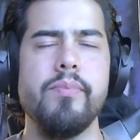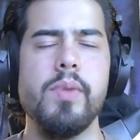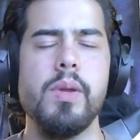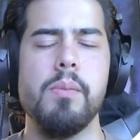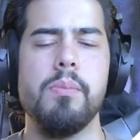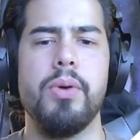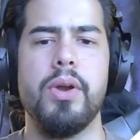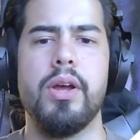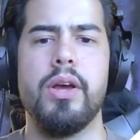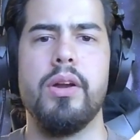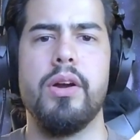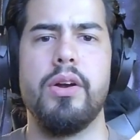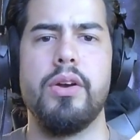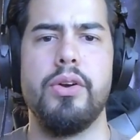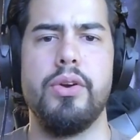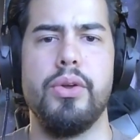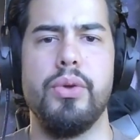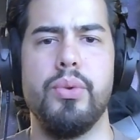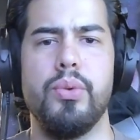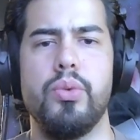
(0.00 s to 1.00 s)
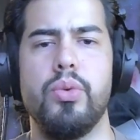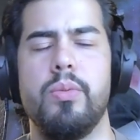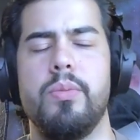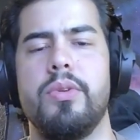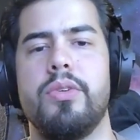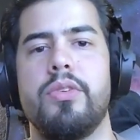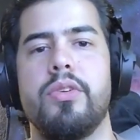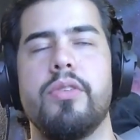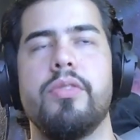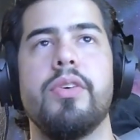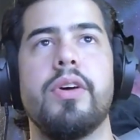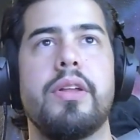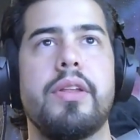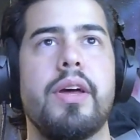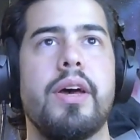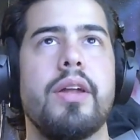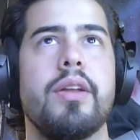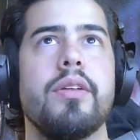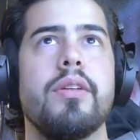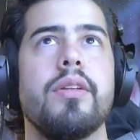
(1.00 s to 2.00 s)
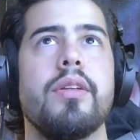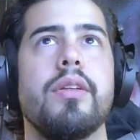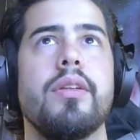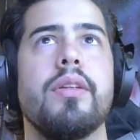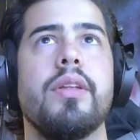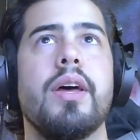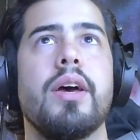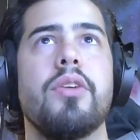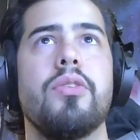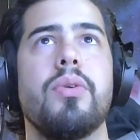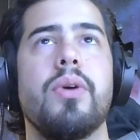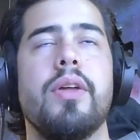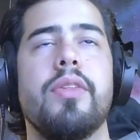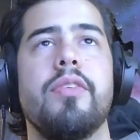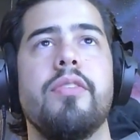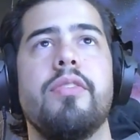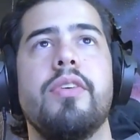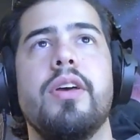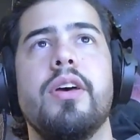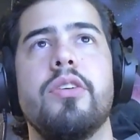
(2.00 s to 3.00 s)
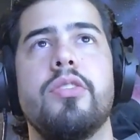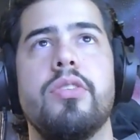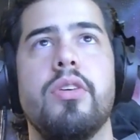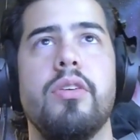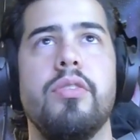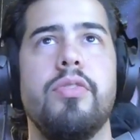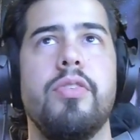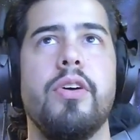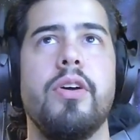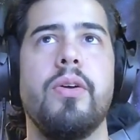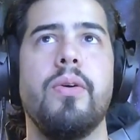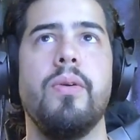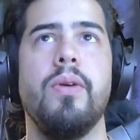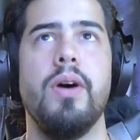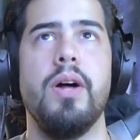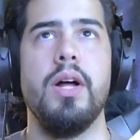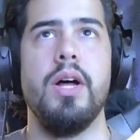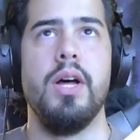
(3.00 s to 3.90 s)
putting it on your YouTube and stuff like that. Next, we got the VSL funnel.